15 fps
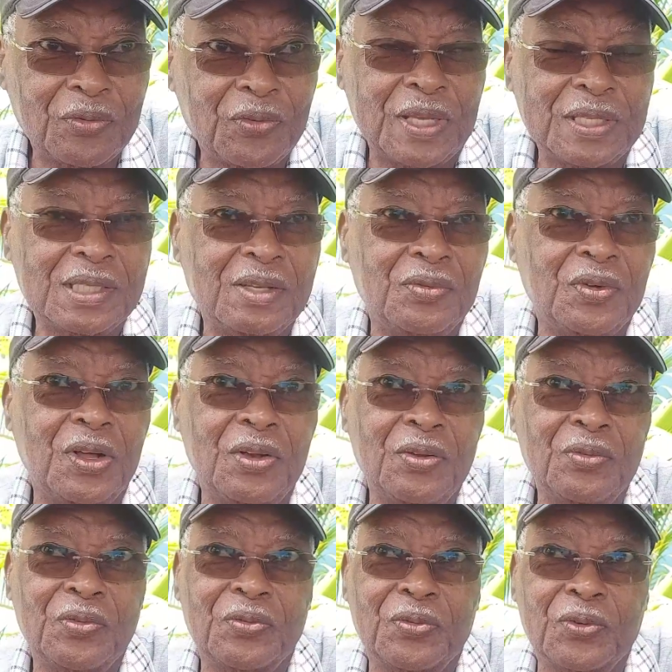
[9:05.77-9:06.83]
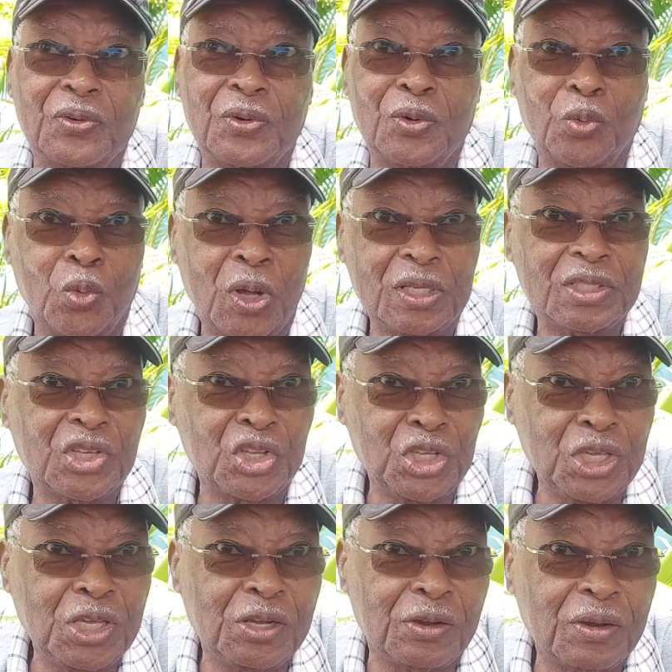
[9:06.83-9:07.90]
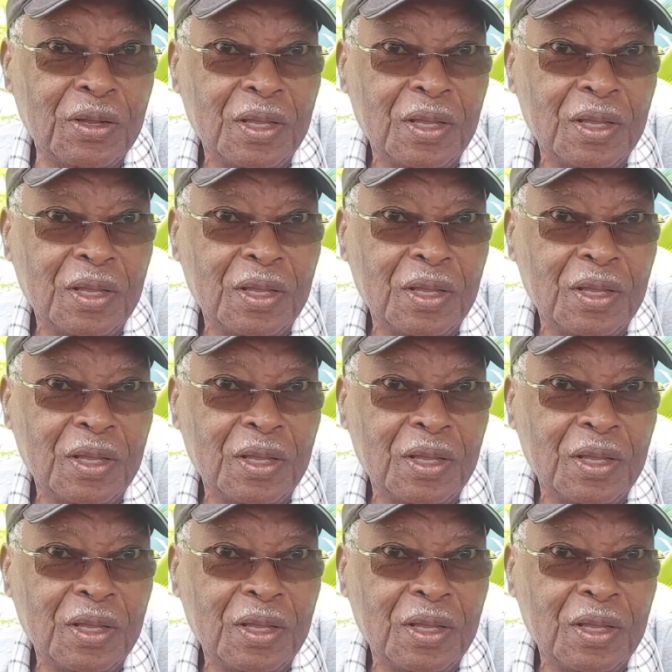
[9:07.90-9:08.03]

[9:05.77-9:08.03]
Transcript: festival for once a year,